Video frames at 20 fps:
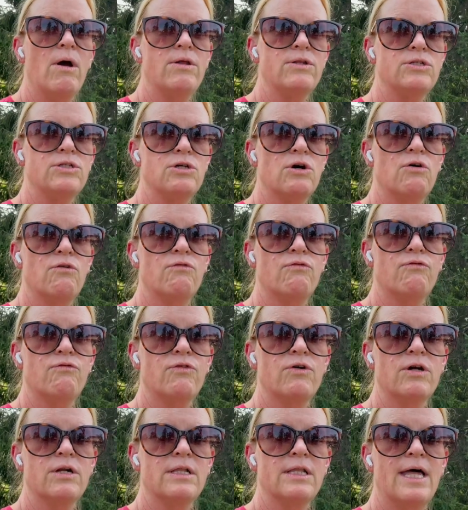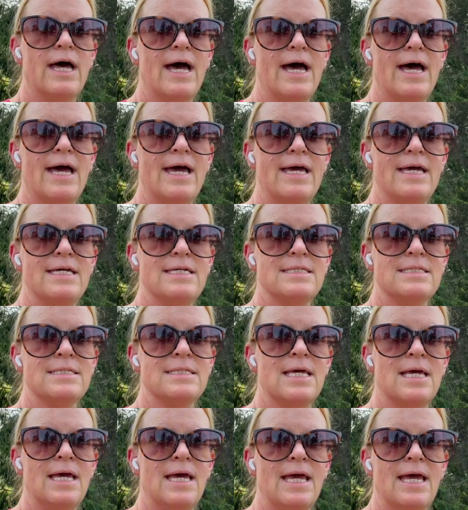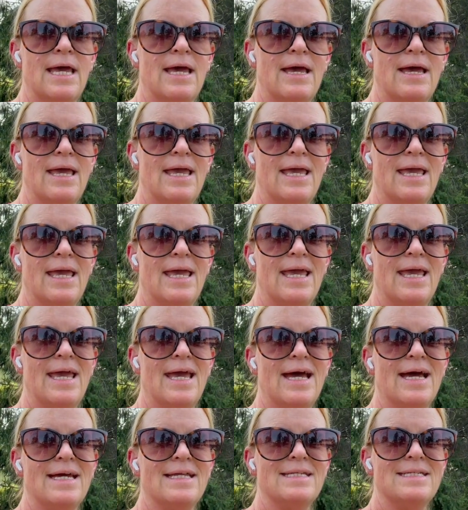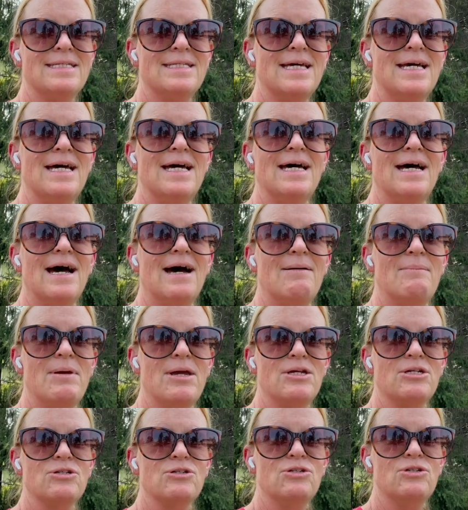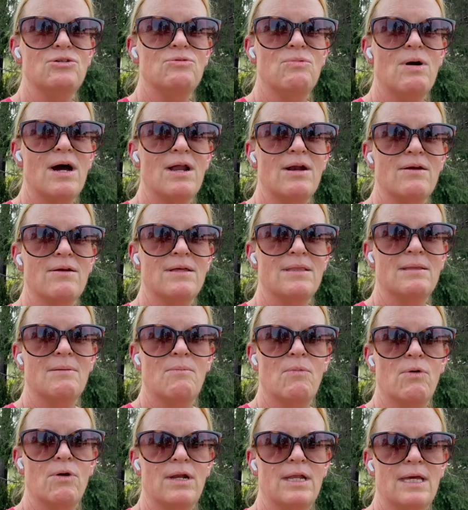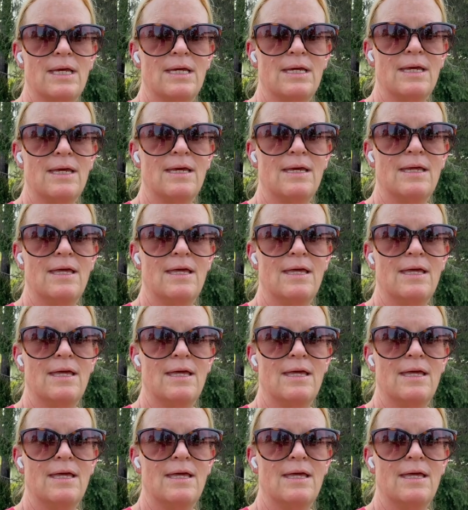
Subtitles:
don't fertilize, and make sure you water in the morning,